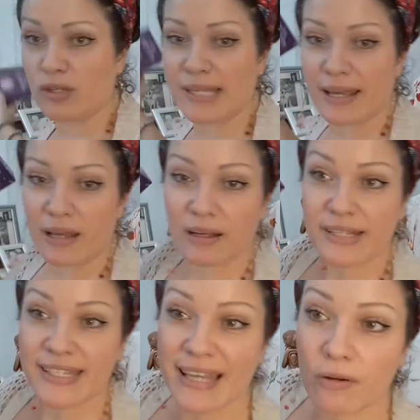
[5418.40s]
say a
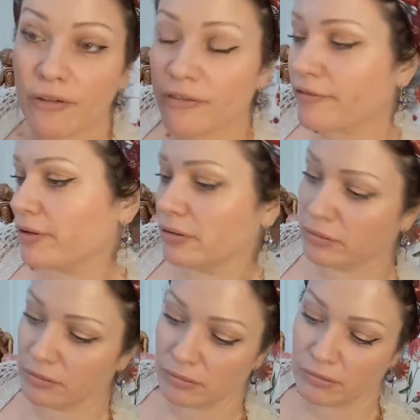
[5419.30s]

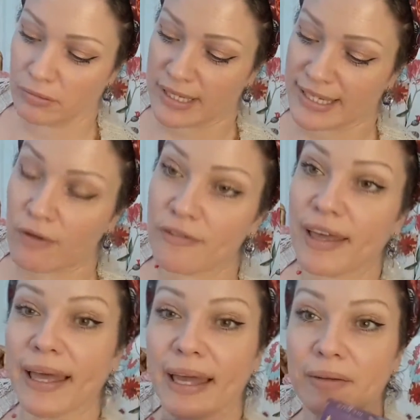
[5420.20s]

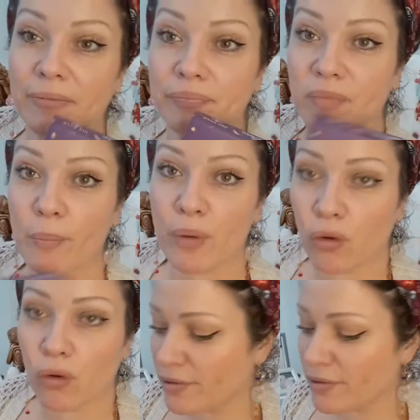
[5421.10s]
self-care
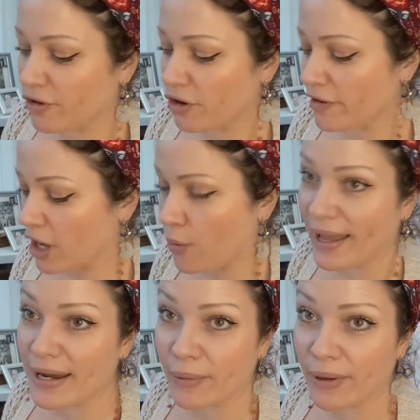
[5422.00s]
pull before I go
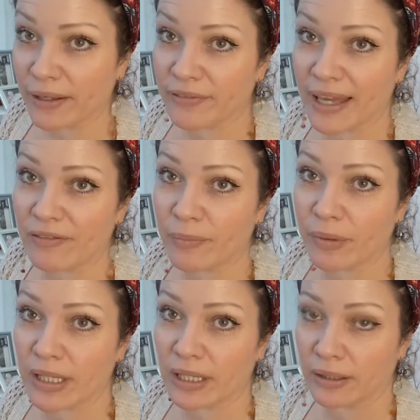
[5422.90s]
anyway for
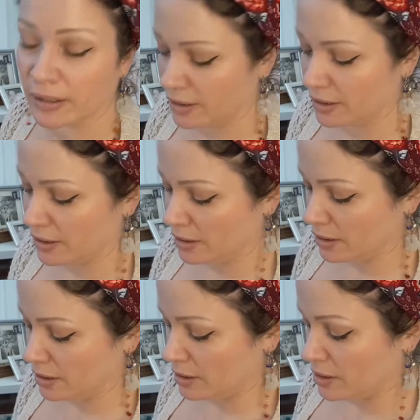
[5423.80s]
everybody.
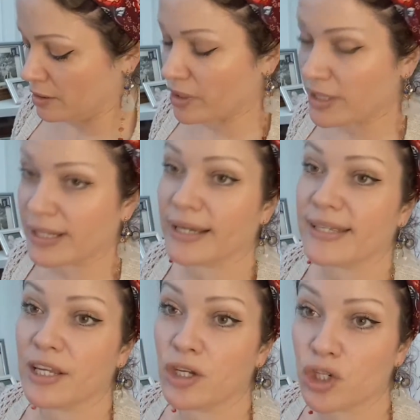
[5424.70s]
Because like I
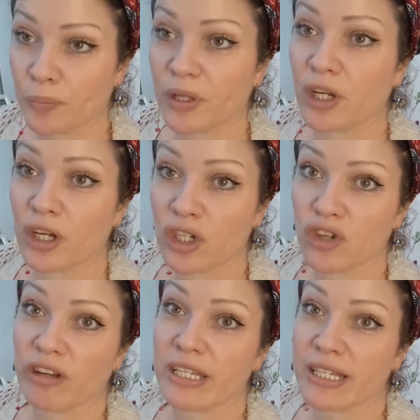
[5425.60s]
say, you should be
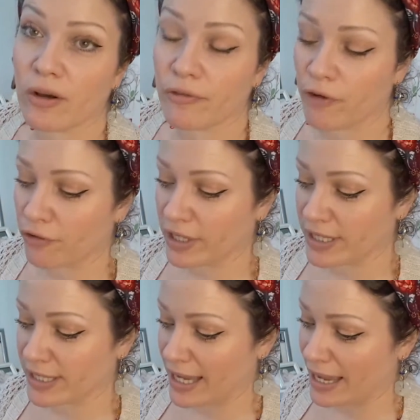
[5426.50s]
nurturing yourself over
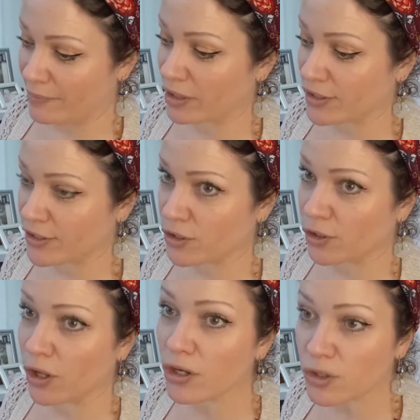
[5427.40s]
this time because there's a
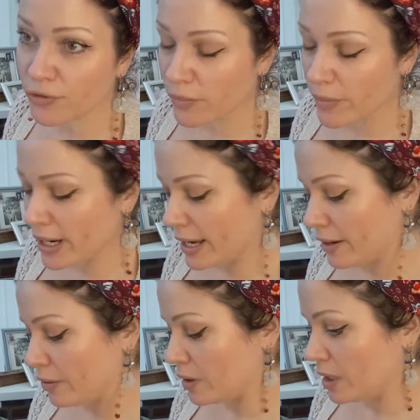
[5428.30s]
lot of stuff coming
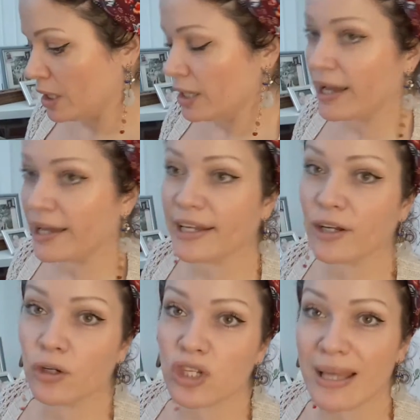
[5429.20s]
out and it
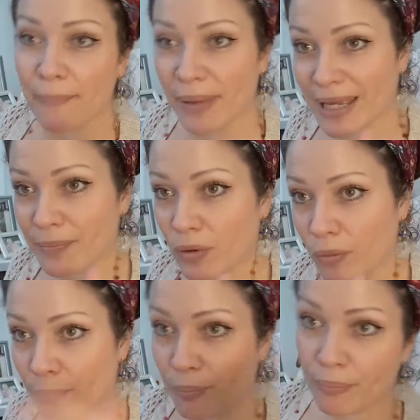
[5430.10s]
could send
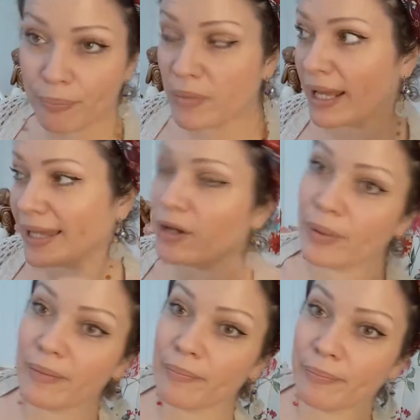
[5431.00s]
people
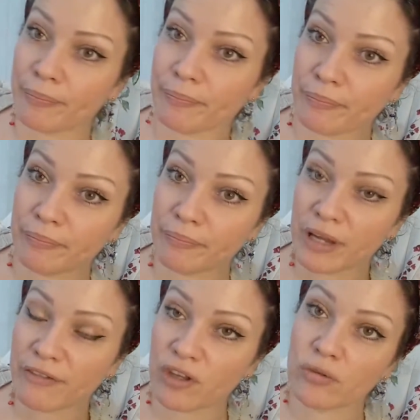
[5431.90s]

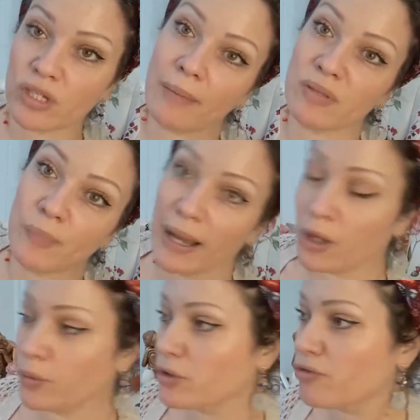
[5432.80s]
a few steps
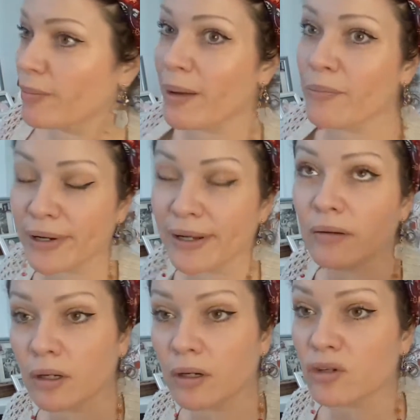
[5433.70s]
backward, remembering,
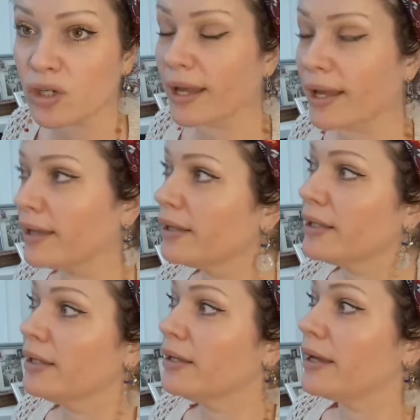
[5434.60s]
oh God, yeah,
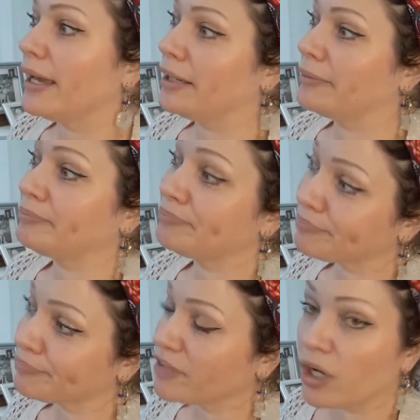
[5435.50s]
you
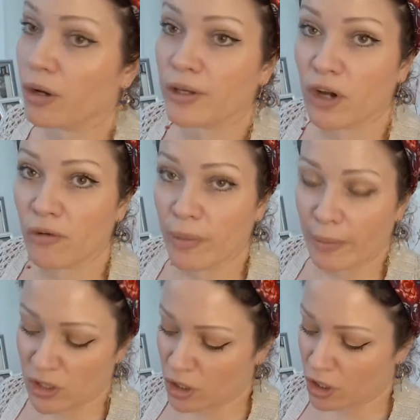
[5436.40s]
know, you've got to
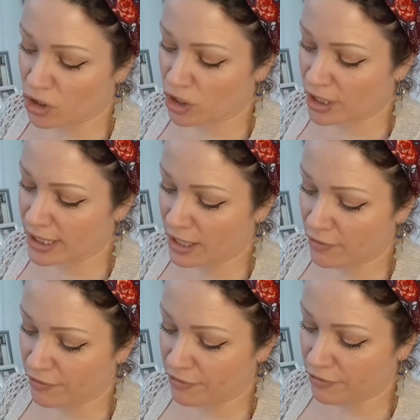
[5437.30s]
remember to nurture
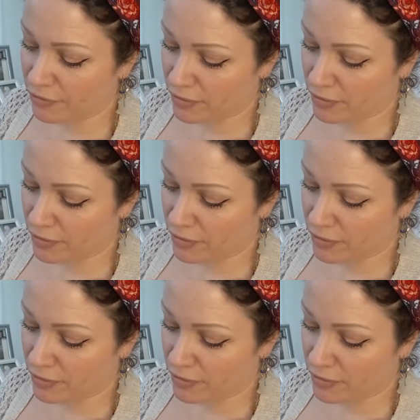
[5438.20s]
yourself